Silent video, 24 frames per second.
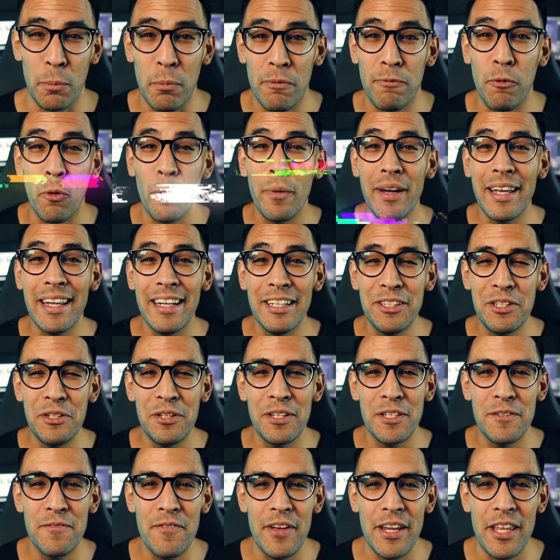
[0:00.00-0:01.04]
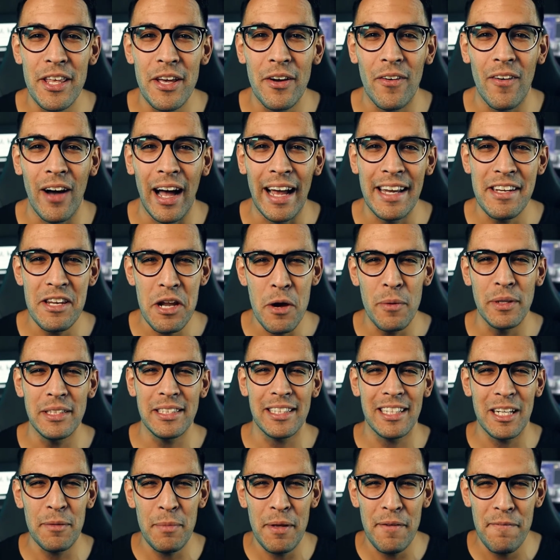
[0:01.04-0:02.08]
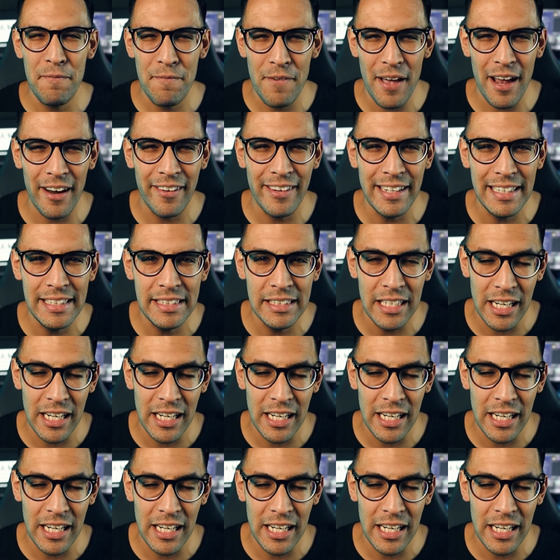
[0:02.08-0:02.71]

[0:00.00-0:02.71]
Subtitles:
before we get into this video, I know it's going to be very